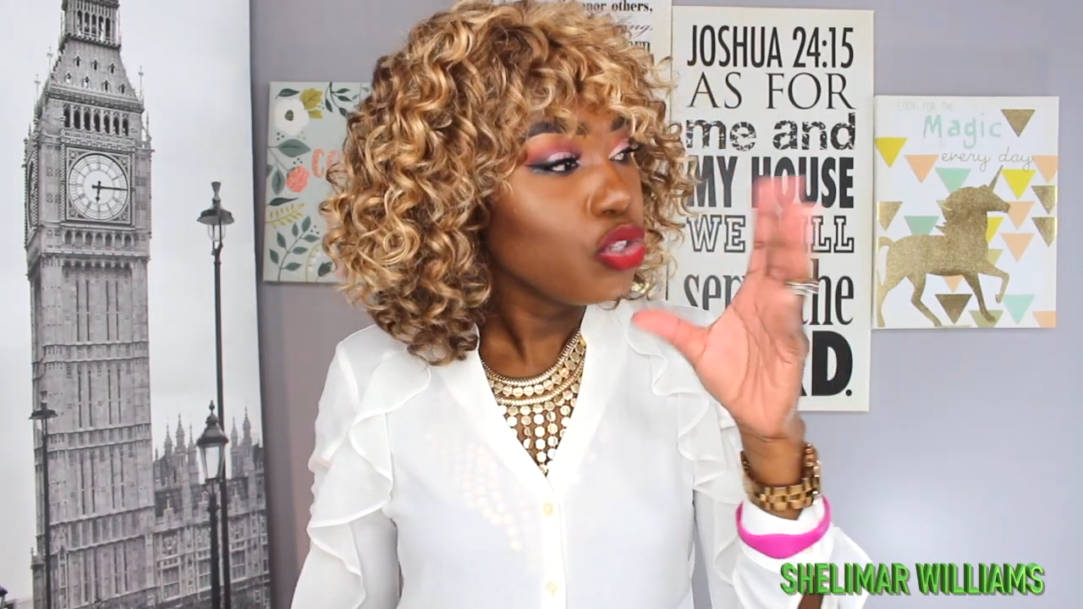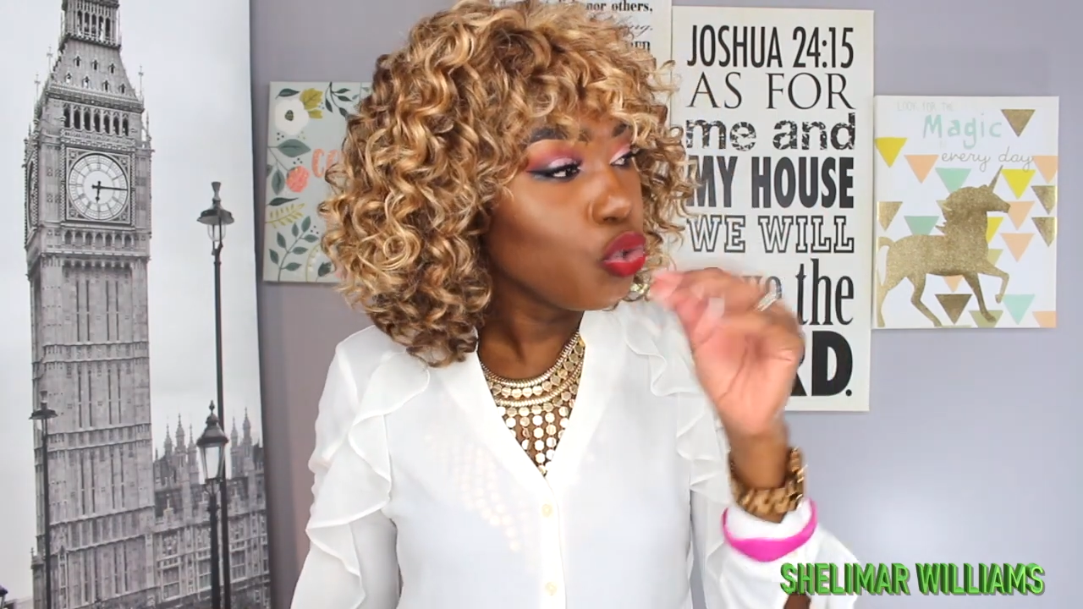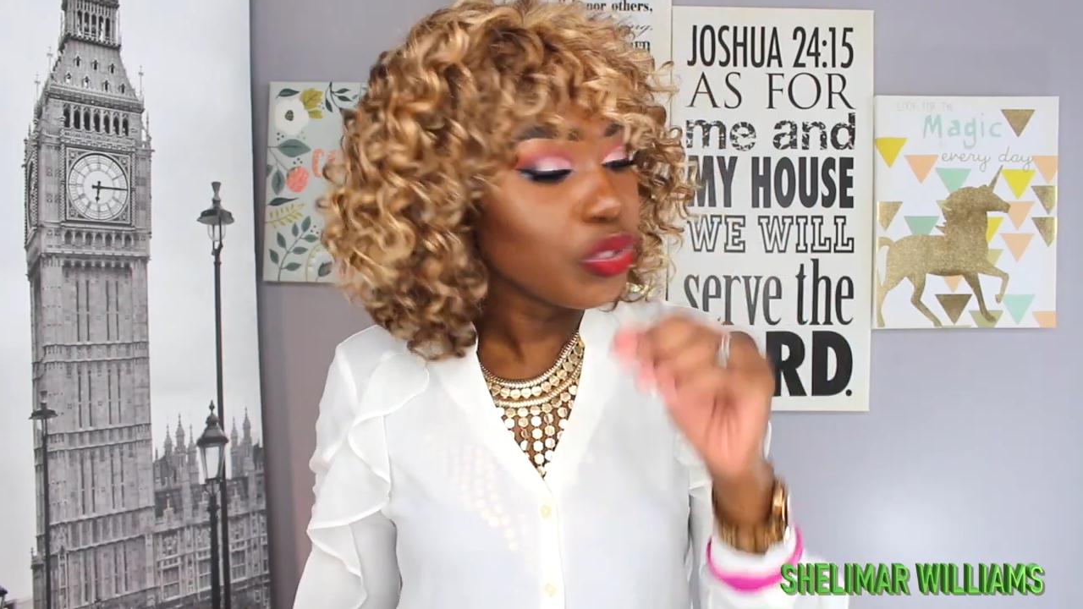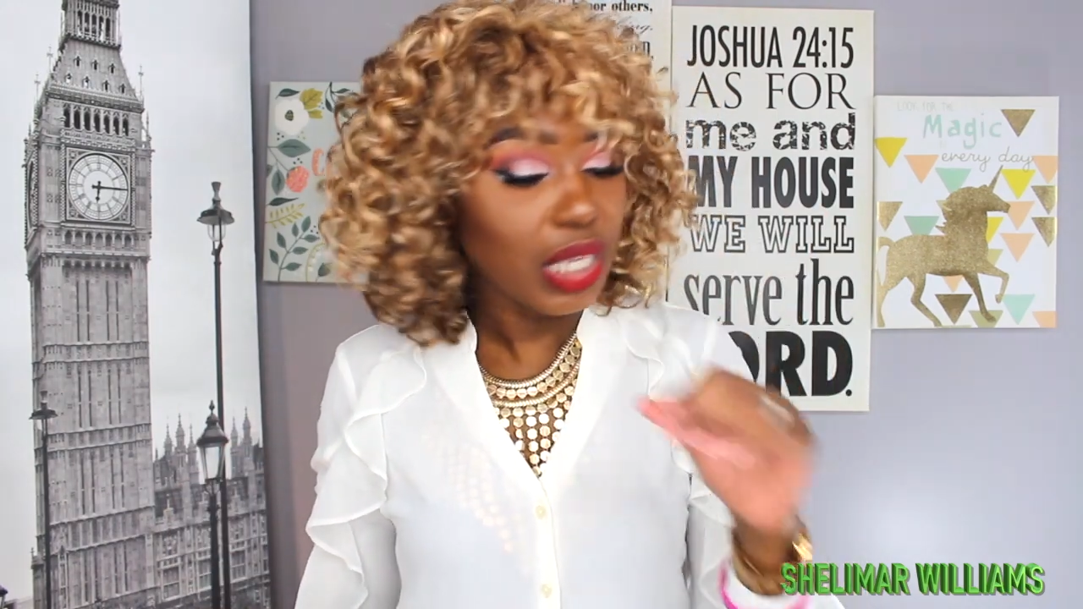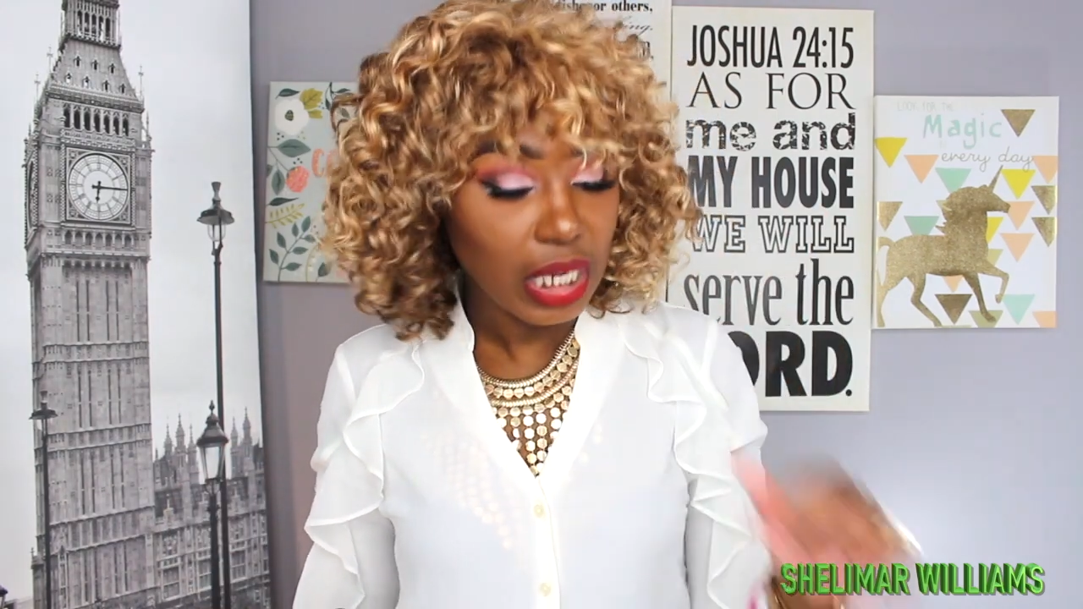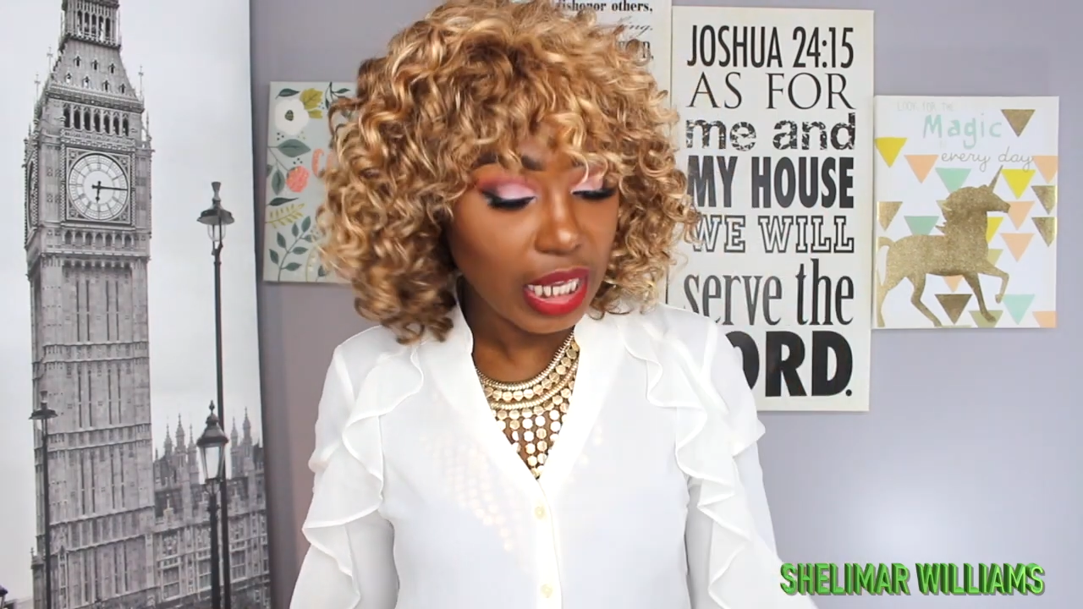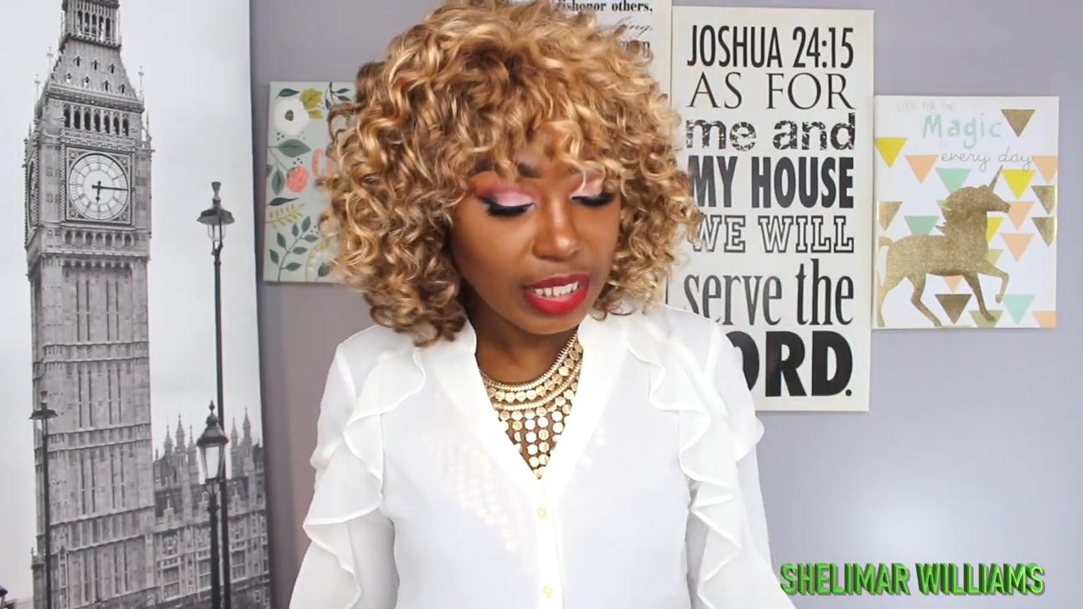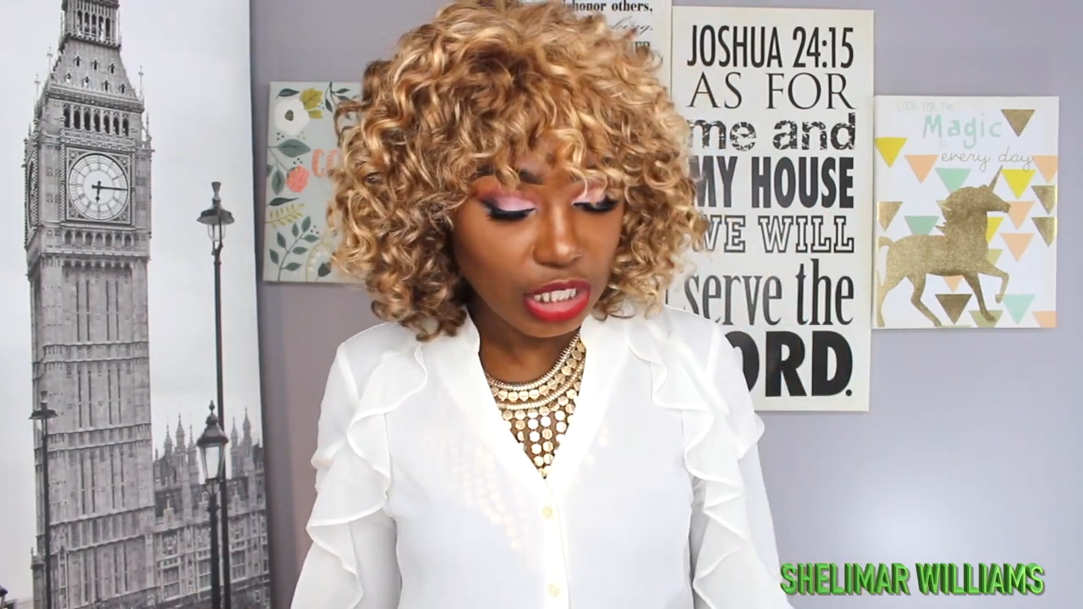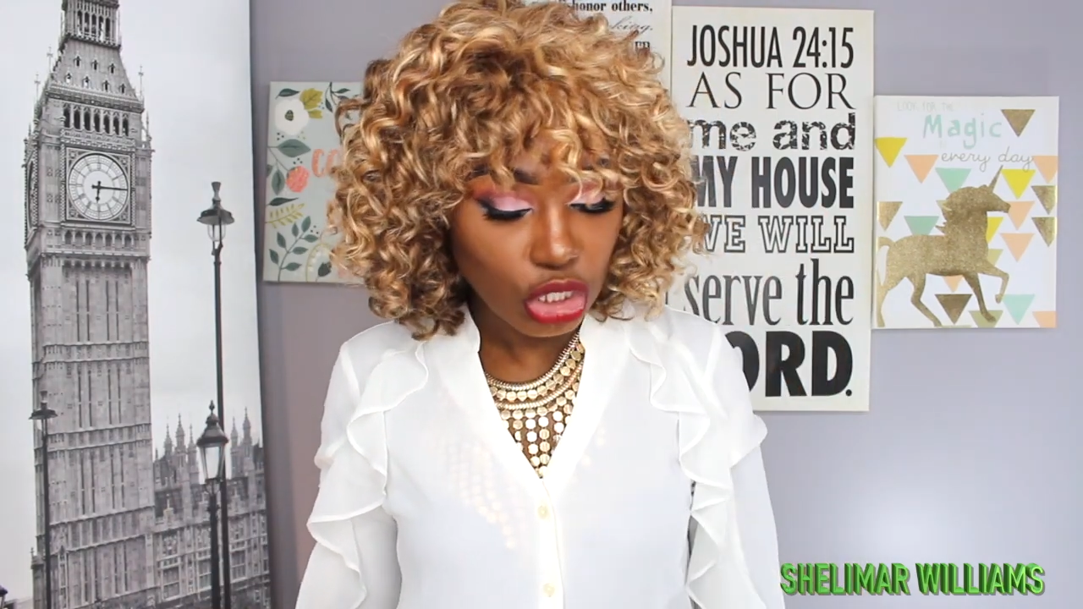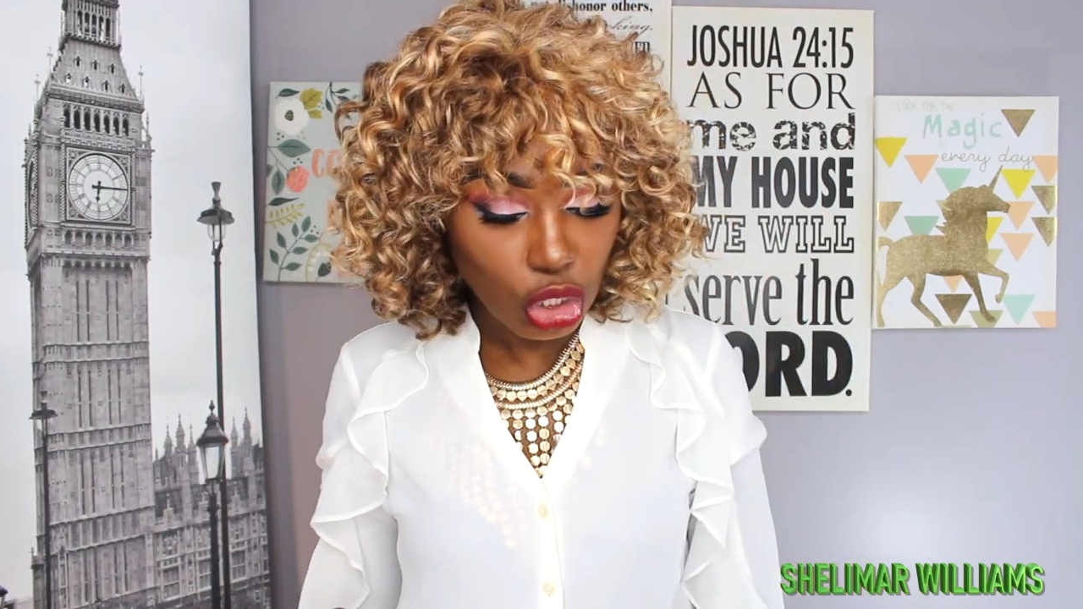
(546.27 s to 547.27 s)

use a cleansing